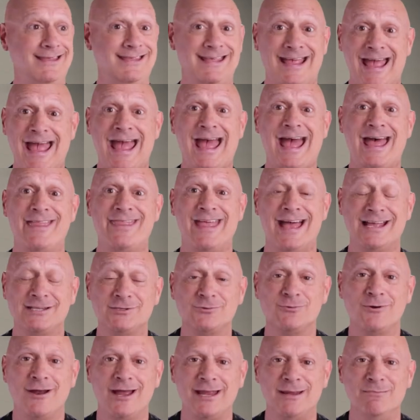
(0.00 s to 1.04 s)
Yeah,
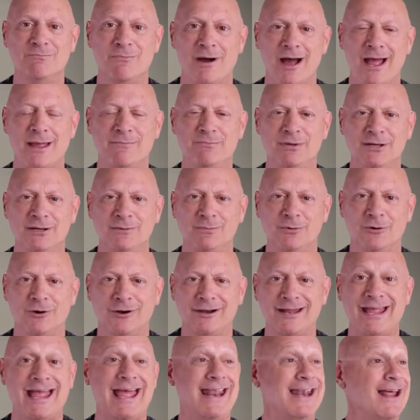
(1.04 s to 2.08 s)
that's right, my
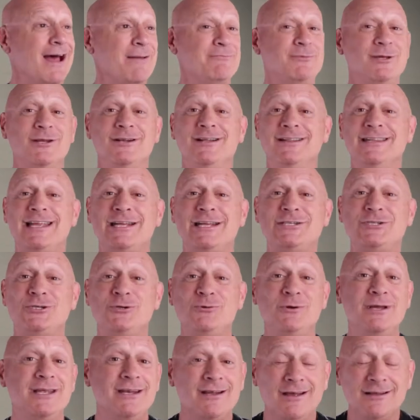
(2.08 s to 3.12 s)
billboard. And I'm going to let
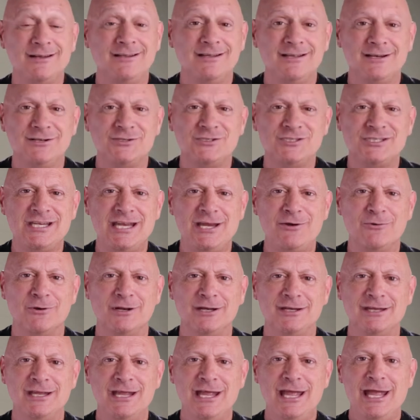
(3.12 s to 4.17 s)
you in on a little
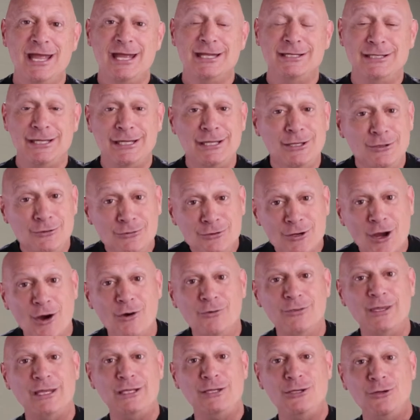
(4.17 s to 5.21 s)
secret. Do you
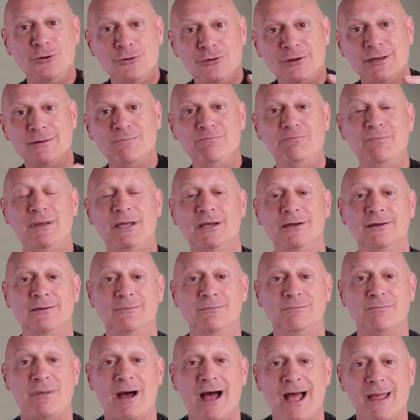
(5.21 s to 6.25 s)
know that you can
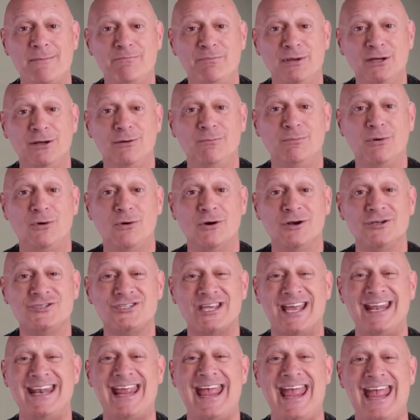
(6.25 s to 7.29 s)
build, buy
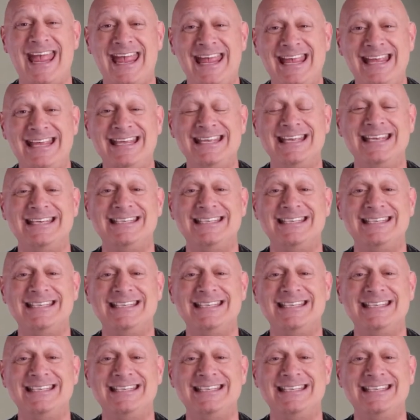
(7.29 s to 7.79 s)
billboards at eight